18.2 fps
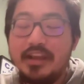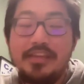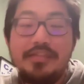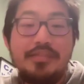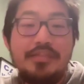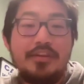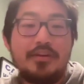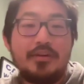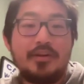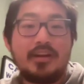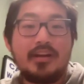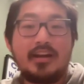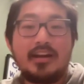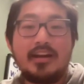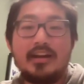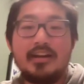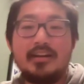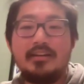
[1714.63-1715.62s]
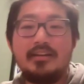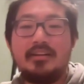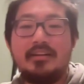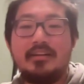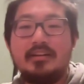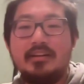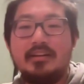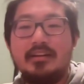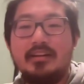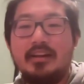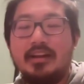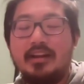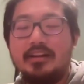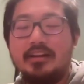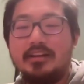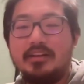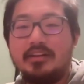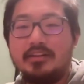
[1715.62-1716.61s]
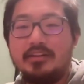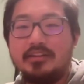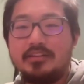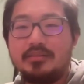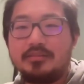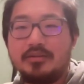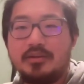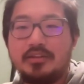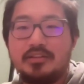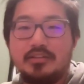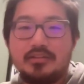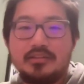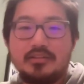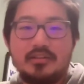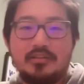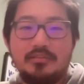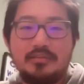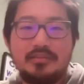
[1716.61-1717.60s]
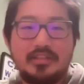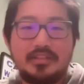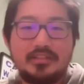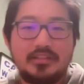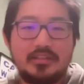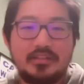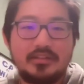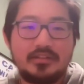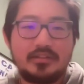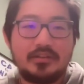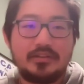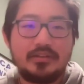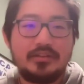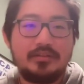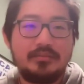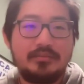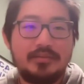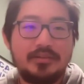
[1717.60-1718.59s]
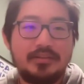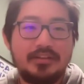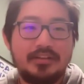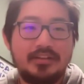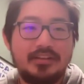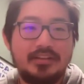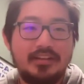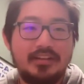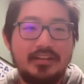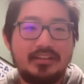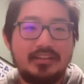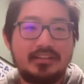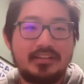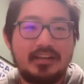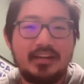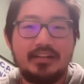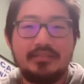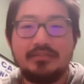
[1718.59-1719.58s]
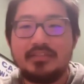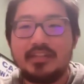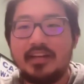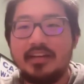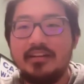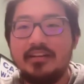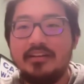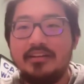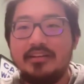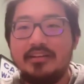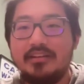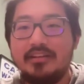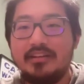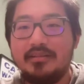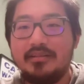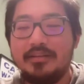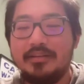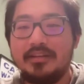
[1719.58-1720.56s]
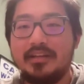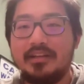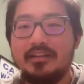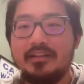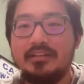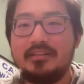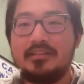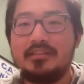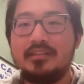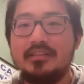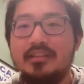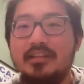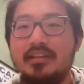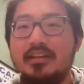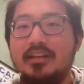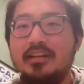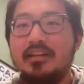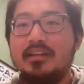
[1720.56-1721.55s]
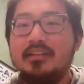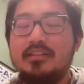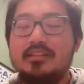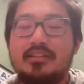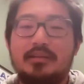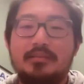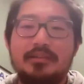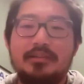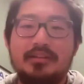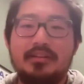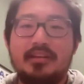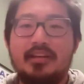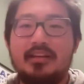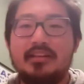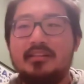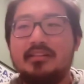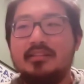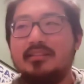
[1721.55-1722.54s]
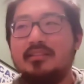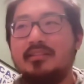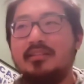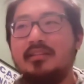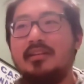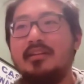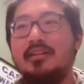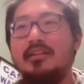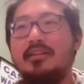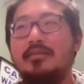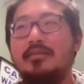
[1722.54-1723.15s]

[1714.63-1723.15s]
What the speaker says: In theory, I had an indie artist project called Potential Arizona, but it's kind of dead, because something that's